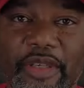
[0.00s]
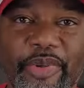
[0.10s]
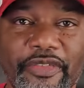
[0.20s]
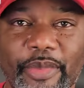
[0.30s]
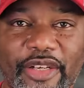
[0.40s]
up,
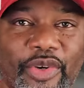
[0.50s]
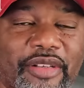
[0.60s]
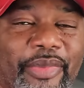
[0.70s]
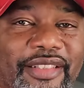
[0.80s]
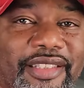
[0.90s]
everybody?
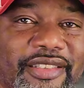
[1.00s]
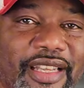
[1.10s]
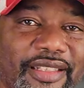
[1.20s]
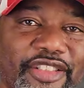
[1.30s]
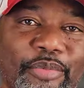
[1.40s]
Welcome back to the
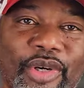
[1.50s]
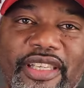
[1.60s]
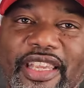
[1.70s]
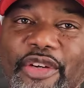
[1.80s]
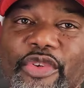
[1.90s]
channel. It's your boy
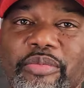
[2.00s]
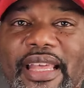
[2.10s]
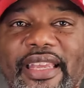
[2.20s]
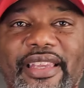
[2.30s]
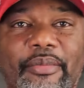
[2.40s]
Kangaroo
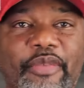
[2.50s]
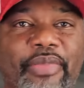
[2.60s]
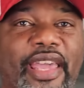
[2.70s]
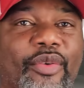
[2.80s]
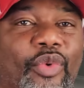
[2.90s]
Black coming
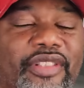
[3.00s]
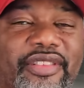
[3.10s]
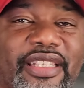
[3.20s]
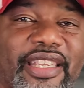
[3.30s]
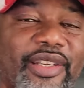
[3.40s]
back once
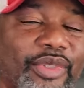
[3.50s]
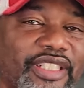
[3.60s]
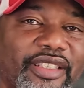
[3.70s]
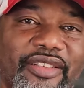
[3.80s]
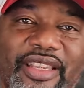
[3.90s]
again with
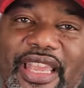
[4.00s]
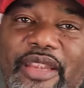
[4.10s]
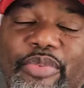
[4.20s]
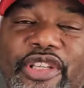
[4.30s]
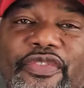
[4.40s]
another
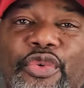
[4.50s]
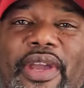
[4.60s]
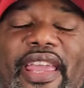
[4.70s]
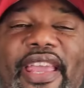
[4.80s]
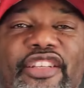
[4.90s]
game preview
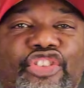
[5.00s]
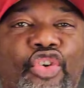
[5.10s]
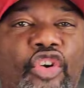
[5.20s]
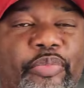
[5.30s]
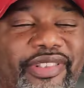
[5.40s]
and
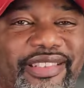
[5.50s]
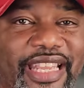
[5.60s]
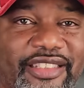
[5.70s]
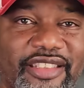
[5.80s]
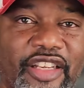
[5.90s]
score
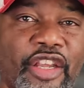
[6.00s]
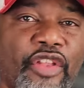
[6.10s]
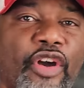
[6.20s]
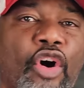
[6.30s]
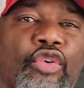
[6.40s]
prediction.
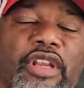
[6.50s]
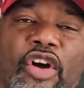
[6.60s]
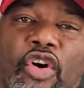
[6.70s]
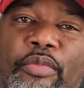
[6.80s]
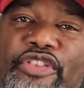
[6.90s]
The
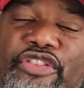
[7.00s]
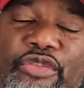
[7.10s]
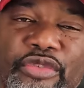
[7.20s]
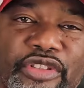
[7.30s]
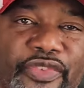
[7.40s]
Oklahoma
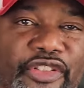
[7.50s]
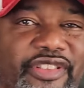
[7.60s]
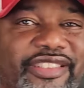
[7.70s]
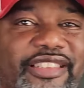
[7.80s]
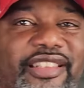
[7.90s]
Sooners
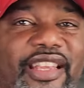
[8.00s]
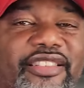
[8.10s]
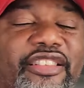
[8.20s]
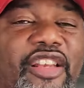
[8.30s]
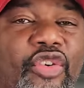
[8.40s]
versus the
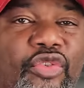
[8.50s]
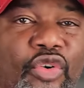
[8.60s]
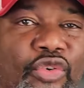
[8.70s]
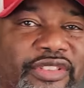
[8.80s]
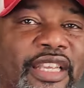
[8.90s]
Texas
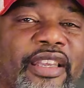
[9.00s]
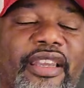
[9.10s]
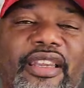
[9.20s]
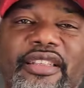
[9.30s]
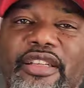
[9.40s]
Longhorns
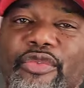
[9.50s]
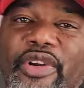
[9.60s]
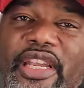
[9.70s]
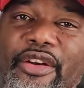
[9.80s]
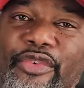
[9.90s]
in the
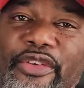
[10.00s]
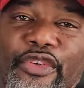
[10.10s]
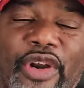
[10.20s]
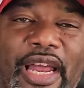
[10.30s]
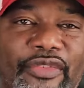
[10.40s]
Red
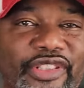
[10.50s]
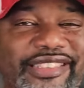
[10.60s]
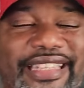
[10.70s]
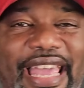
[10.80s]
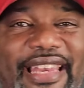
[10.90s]
River
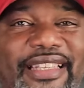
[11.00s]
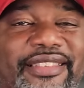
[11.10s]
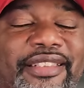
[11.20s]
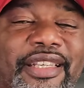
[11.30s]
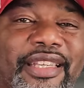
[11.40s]
Rivalry, Dallas,